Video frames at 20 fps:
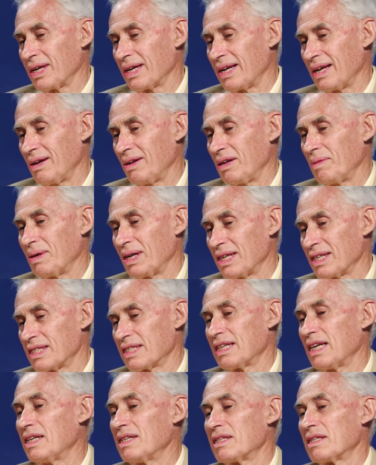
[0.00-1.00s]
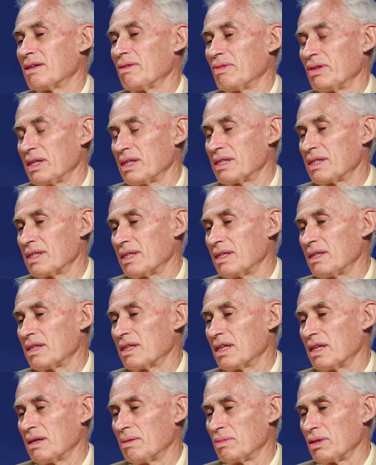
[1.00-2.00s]
can only make sense of this in
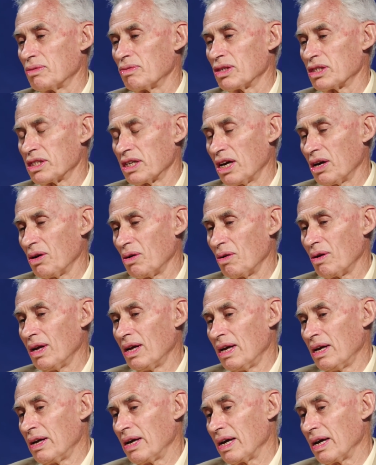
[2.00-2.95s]
terms of a soul.